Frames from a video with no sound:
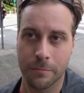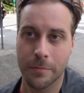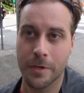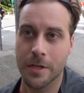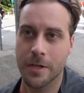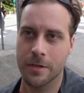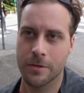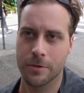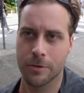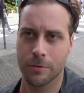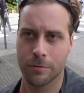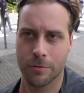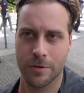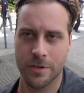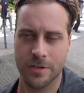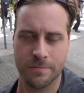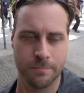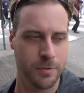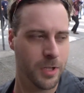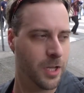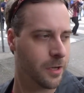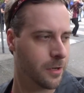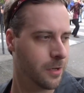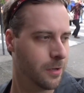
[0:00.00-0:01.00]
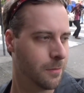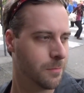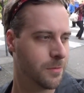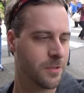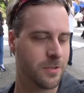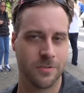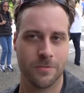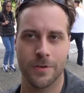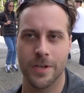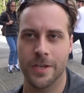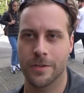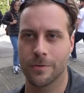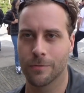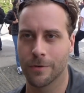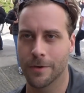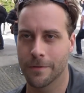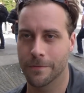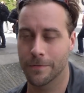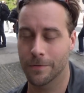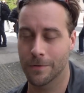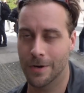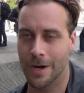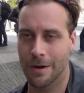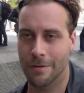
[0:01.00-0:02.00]
many tourists blocking up the street
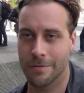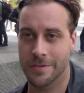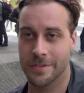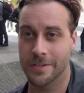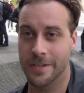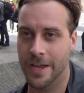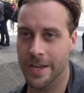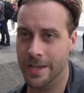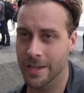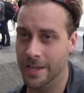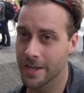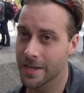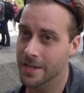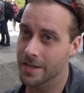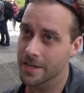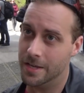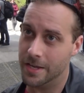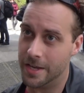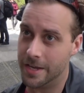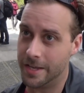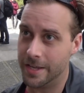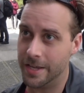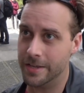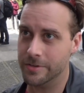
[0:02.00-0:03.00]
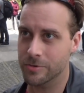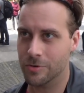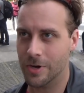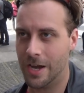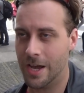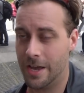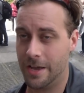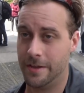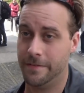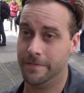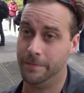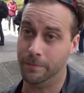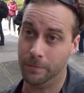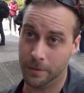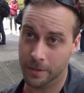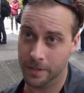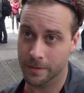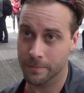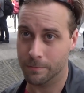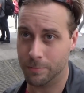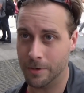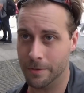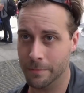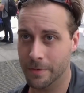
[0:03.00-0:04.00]
24 hours a day, it can drive
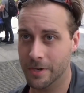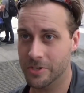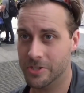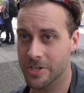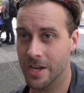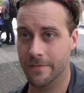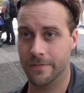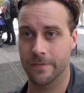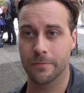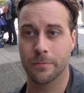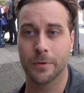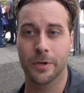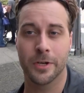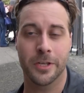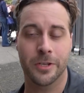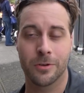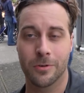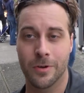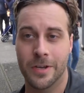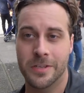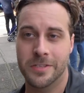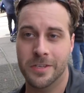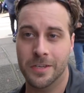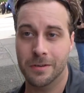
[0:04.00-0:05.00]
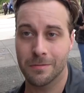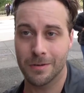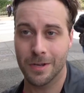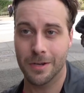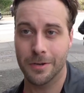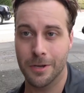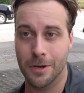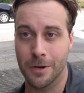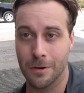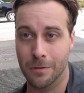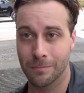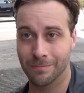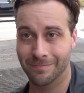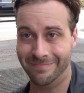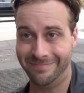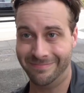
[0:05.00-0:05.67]
pretty much everybody crazy around here.